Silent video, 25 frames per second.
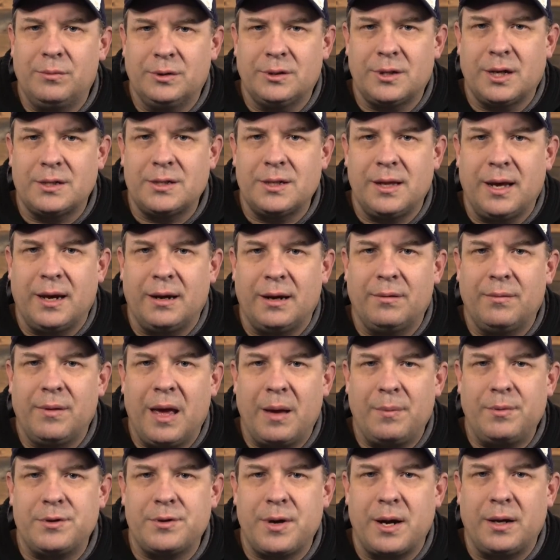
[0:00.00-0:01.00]
We'll talk to you later.
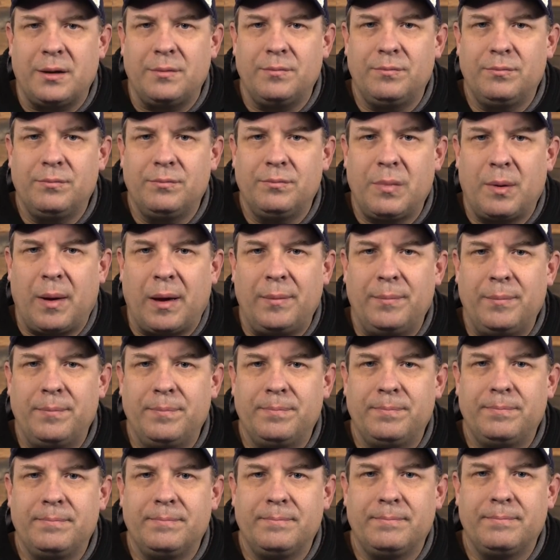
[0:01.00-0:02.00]
Happy trading.
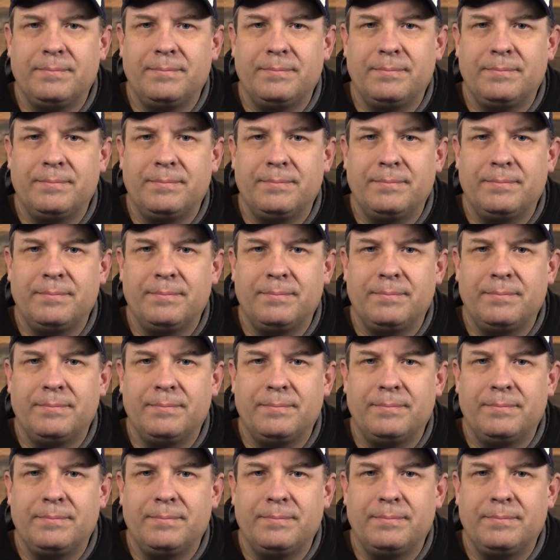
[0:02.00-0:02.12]
Bye-bye.